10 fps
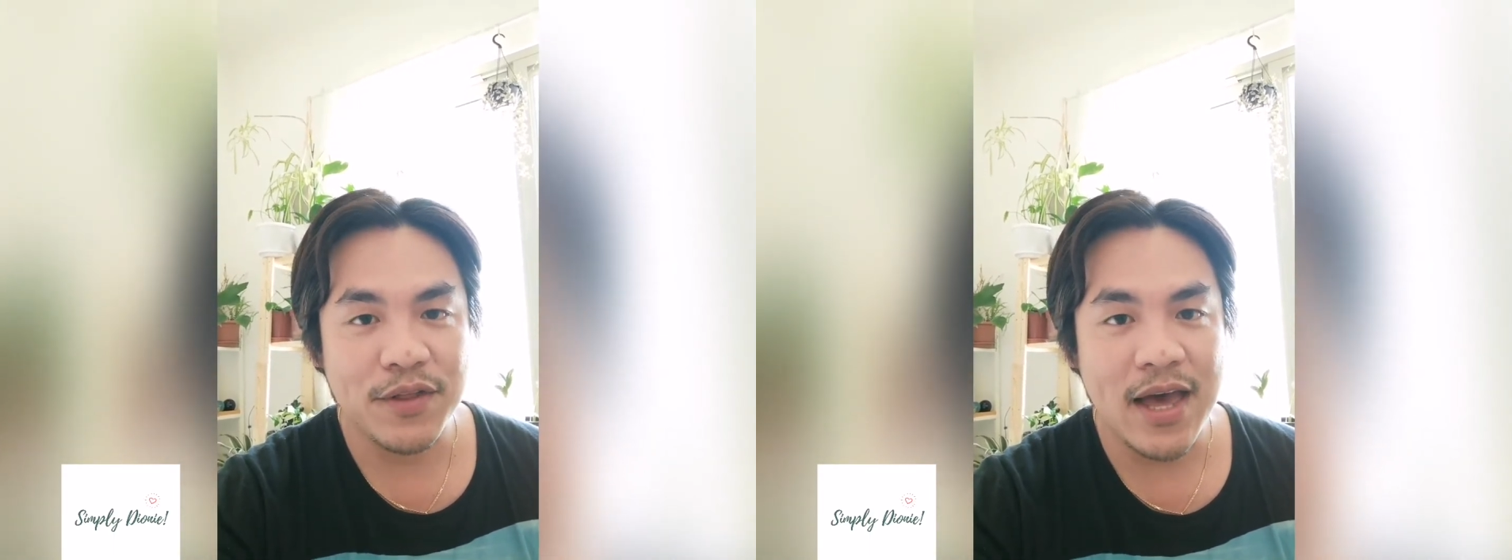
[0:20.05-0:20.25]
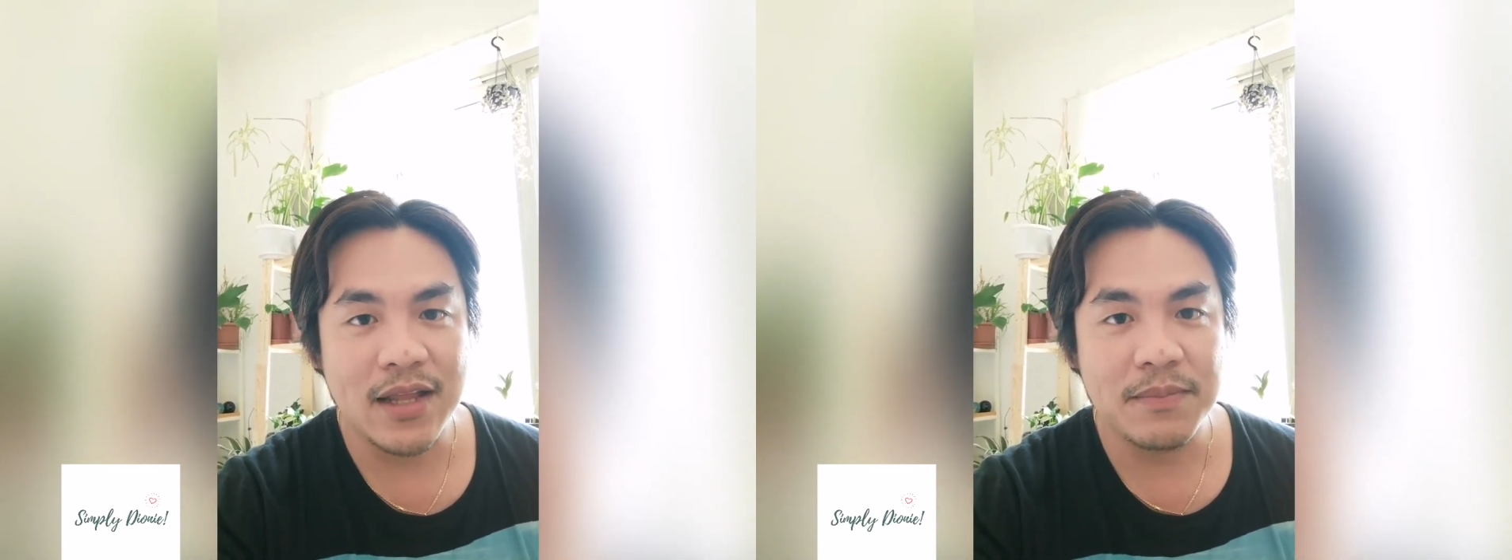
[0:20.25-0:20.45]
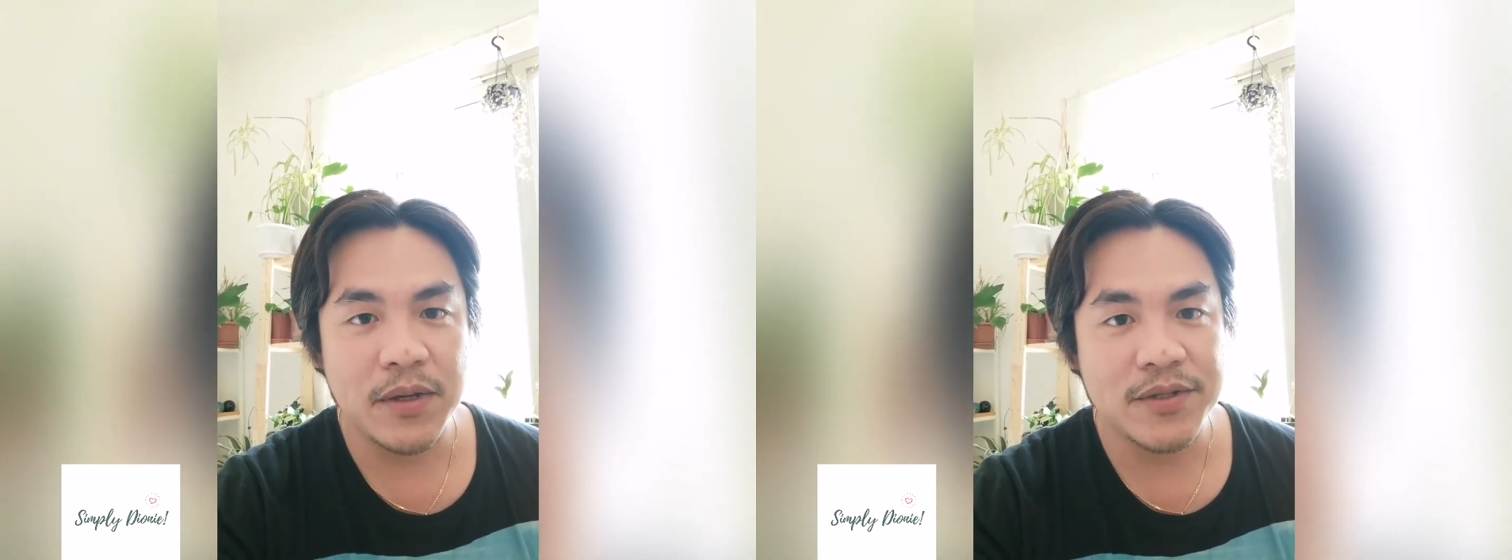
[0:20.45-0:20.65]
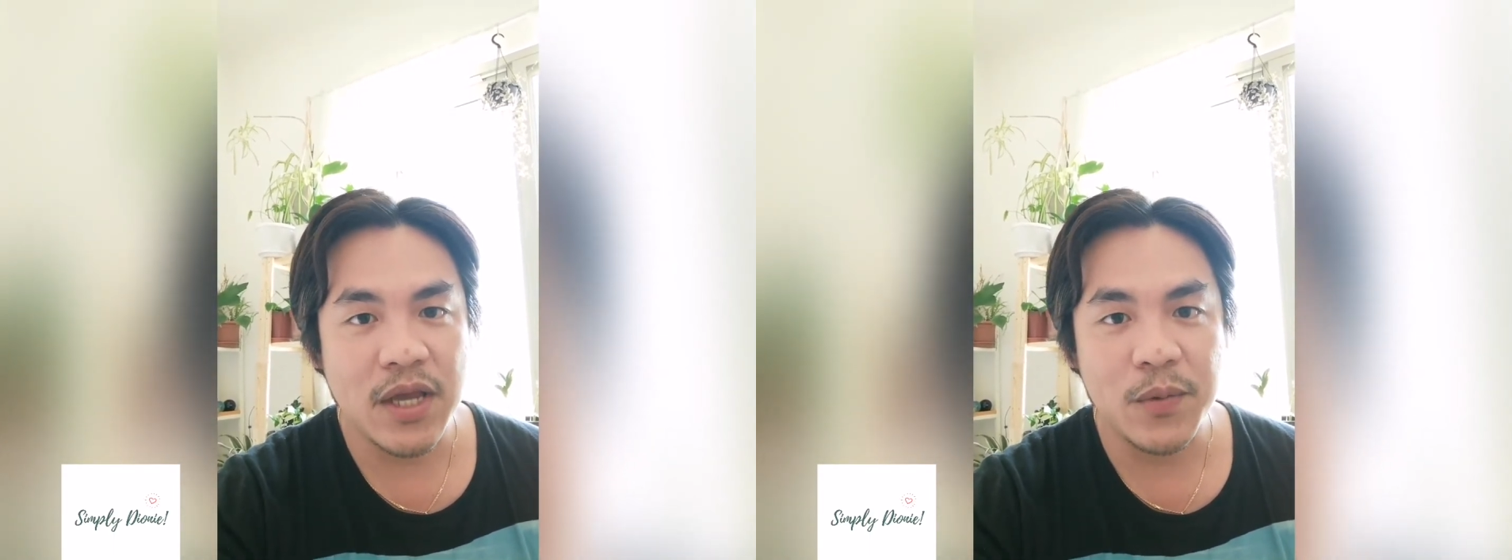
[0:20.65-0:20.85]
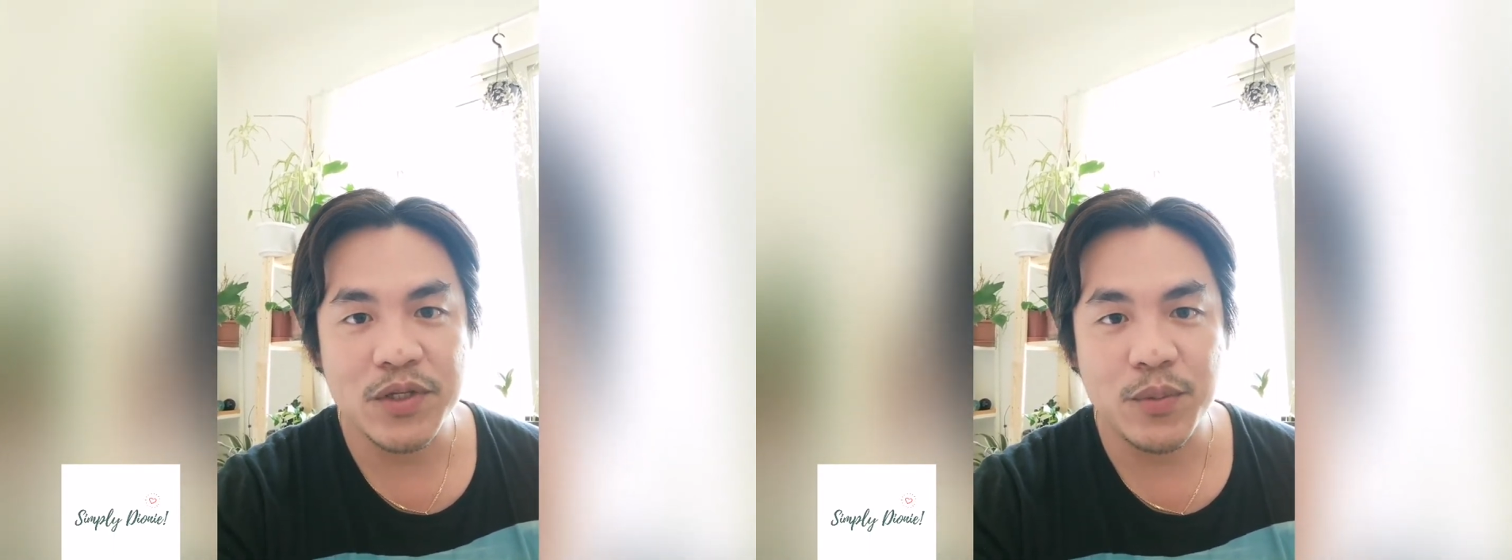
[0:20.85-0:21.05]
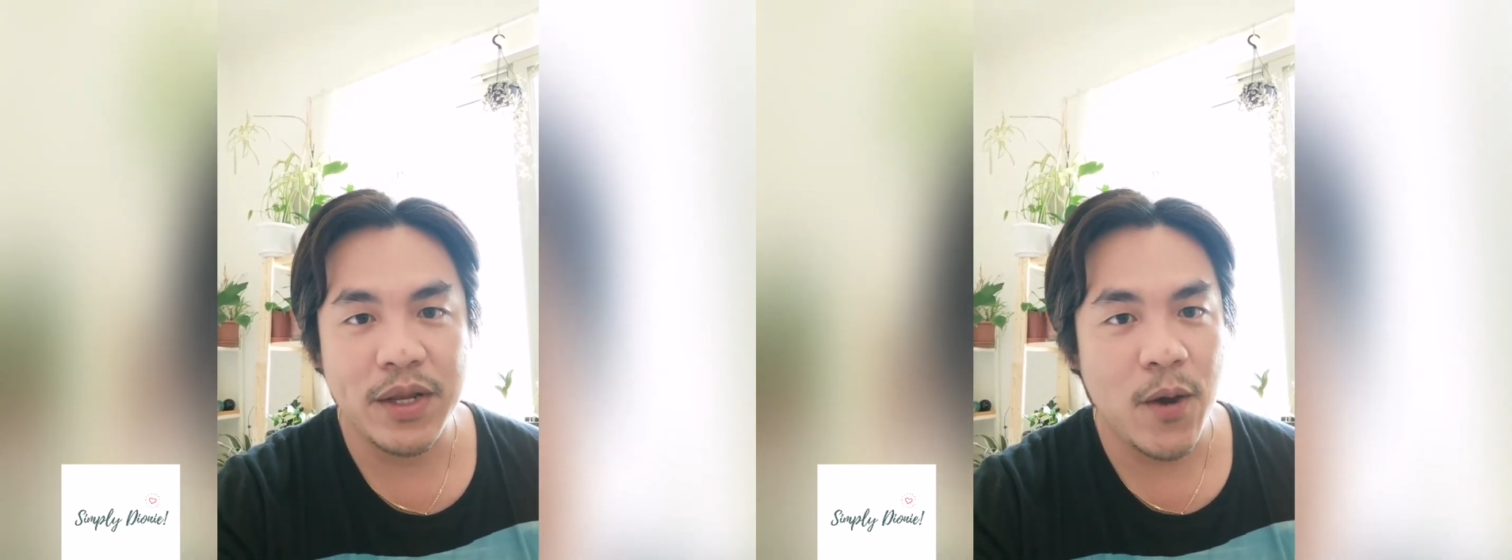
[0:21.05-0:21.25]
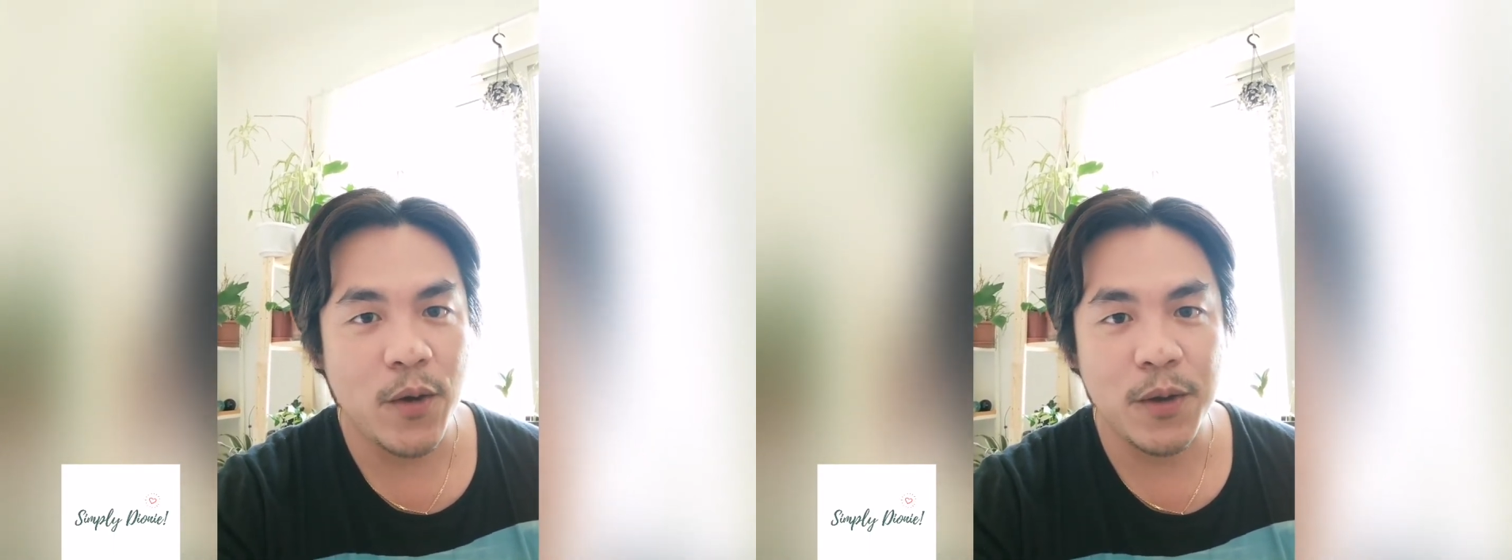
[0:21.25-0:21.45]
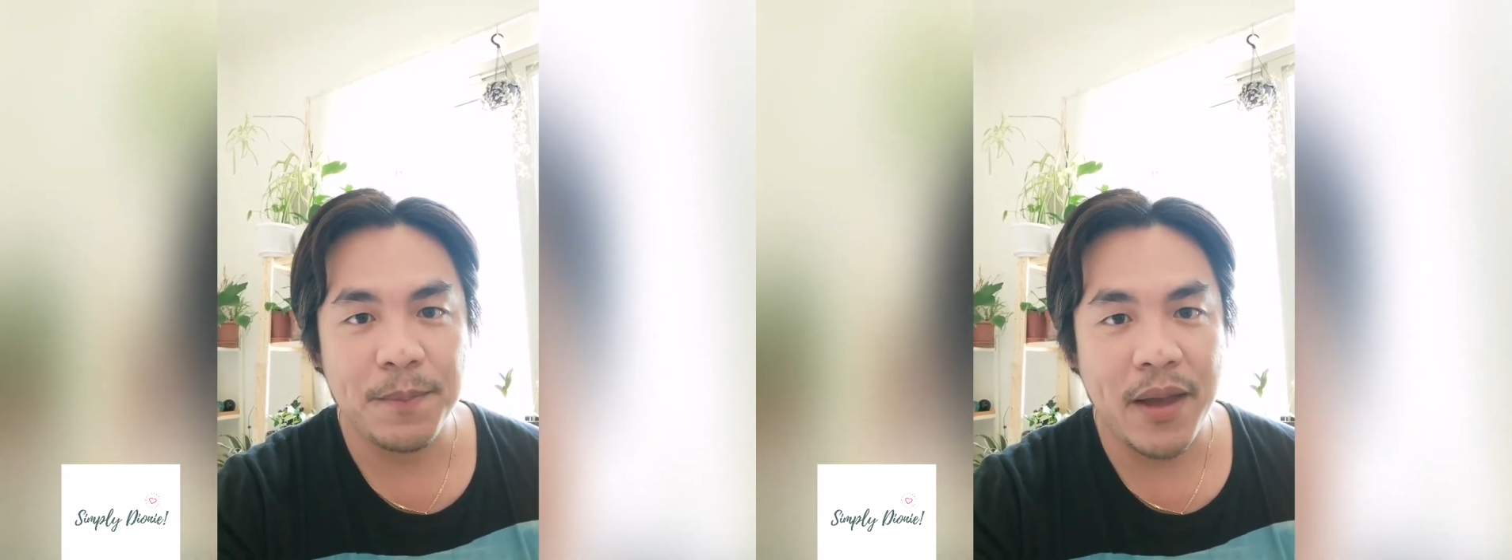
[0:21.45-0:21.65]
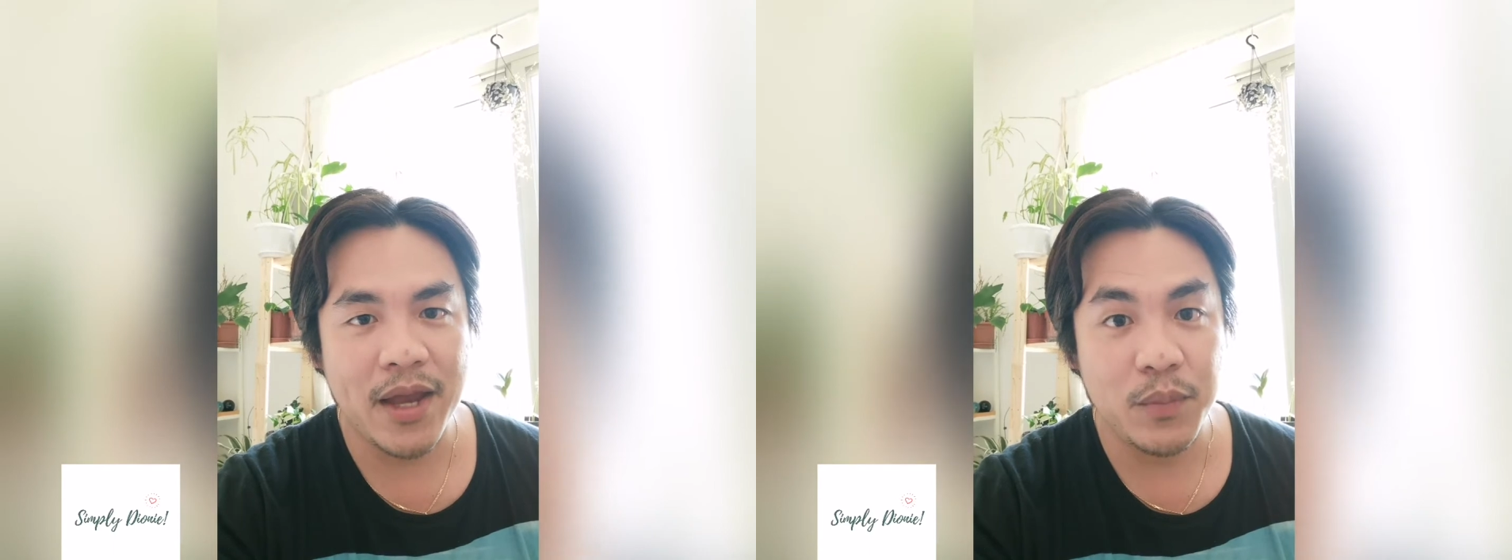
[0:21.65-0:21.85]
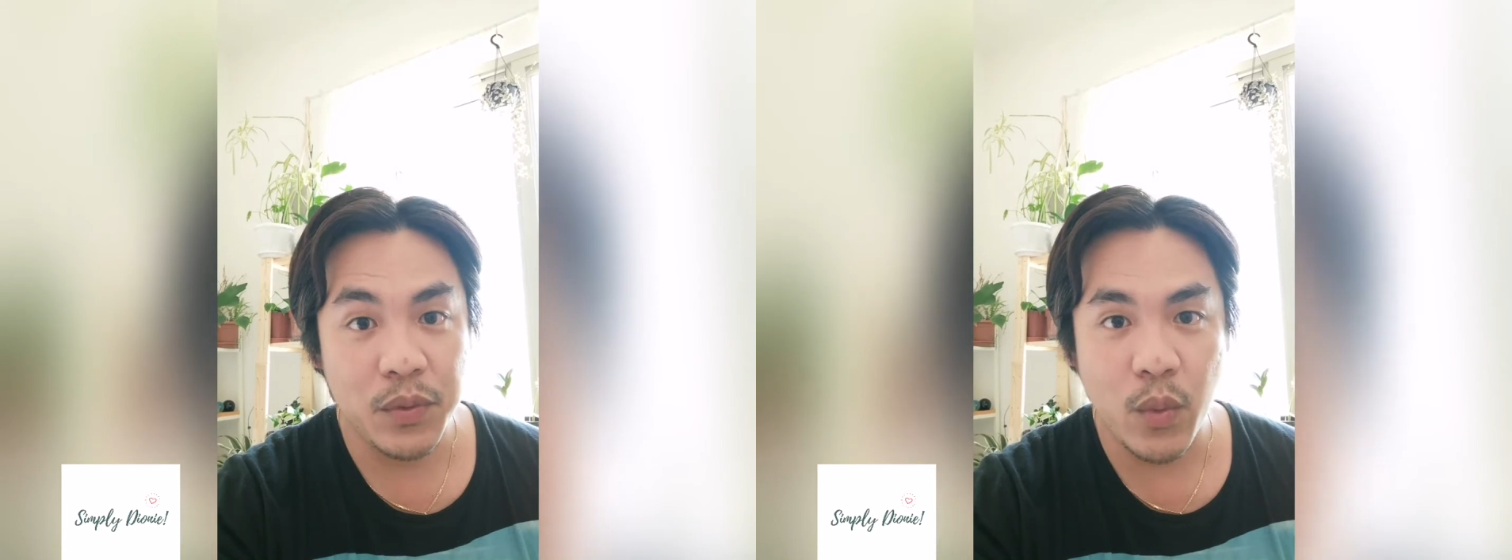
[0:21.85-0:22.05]
that because I was really
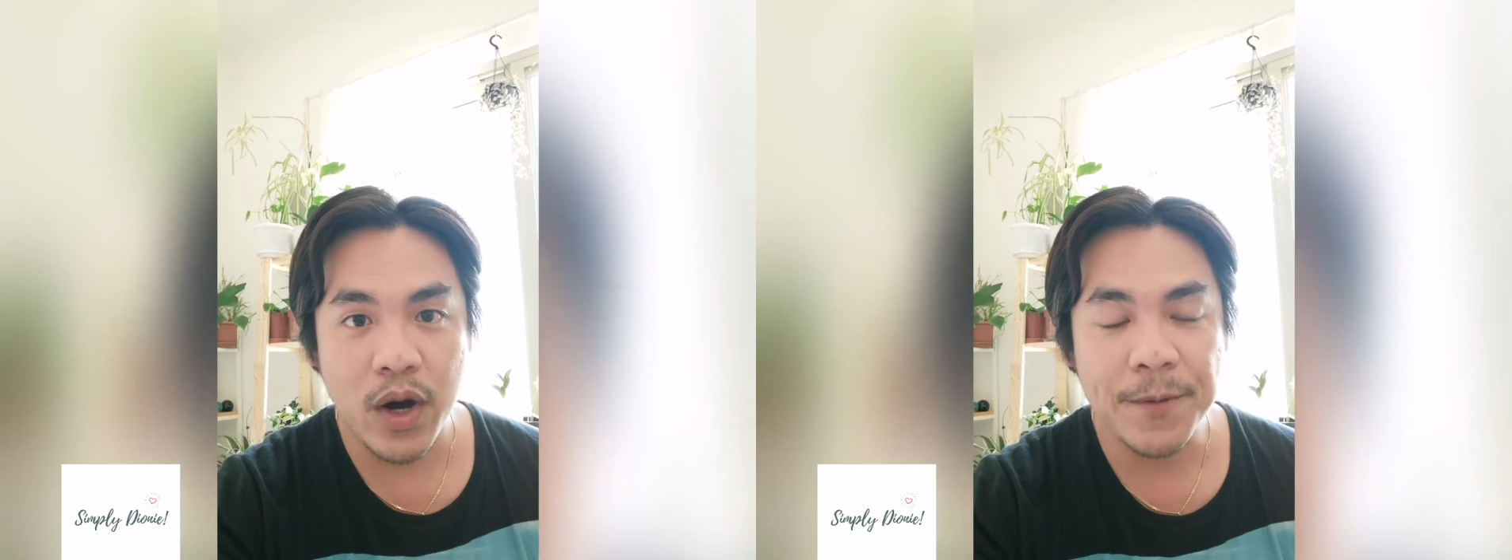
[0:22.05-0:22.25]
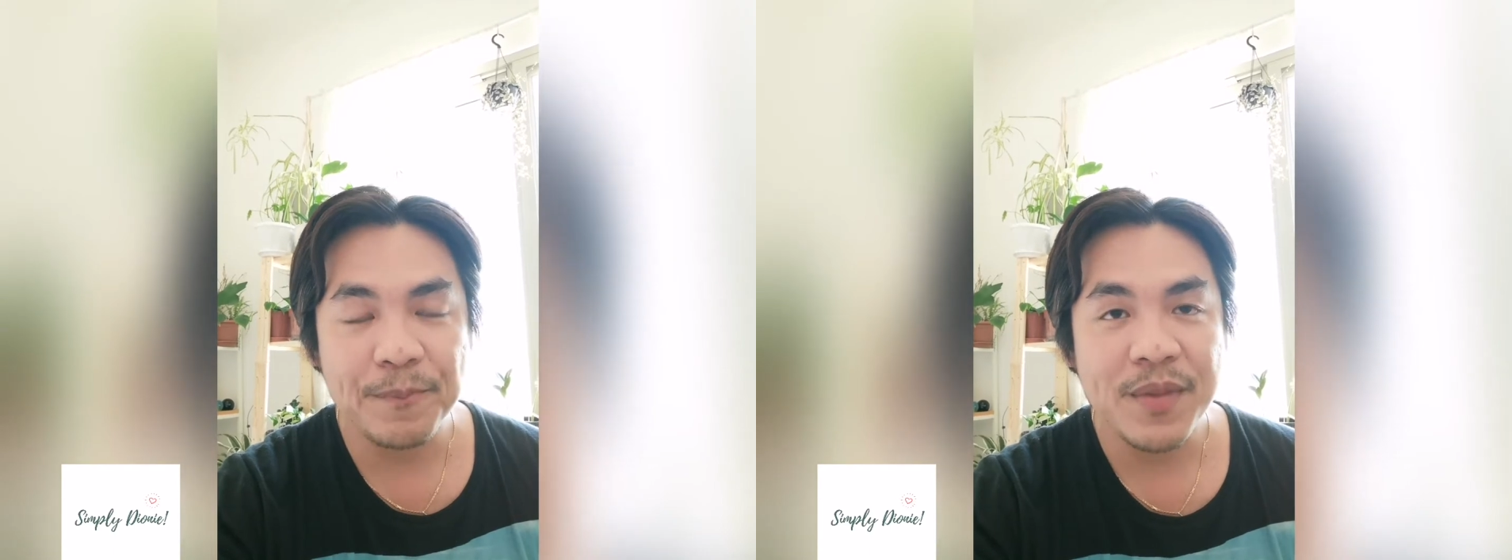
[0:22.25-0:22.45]
occupied with work